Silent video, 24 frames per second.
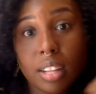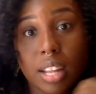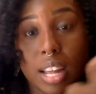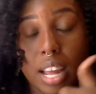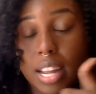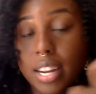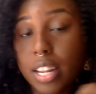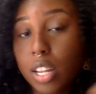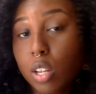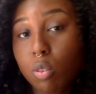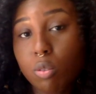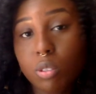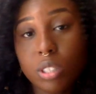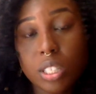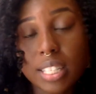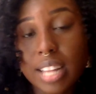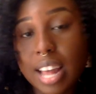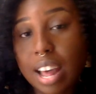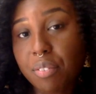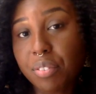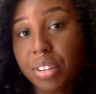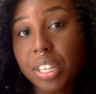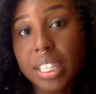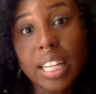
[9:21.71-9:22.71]
and then you just
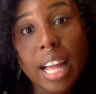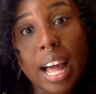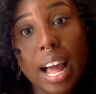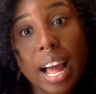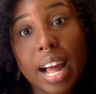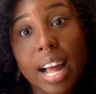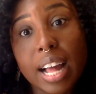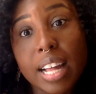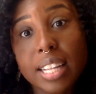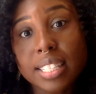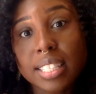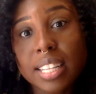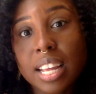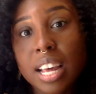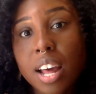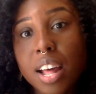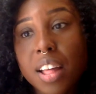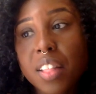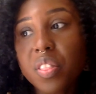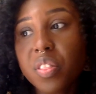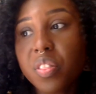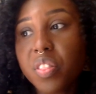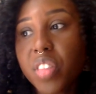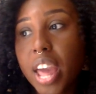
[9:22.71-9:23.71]
have a class.
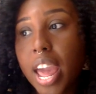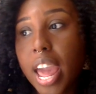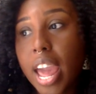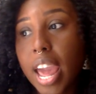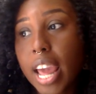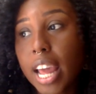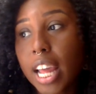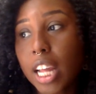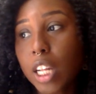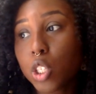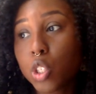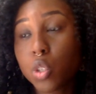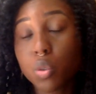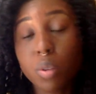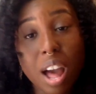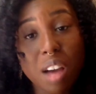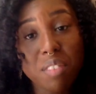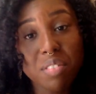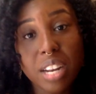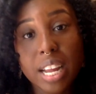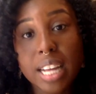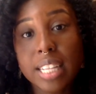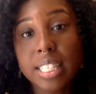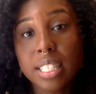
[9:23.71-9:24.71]
They do
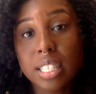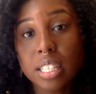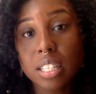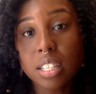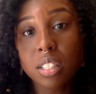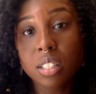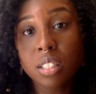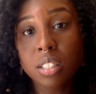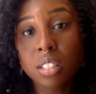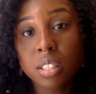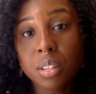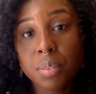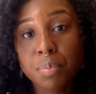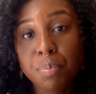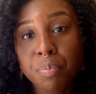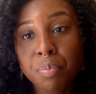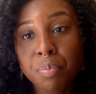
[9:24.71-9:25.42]
have lessons.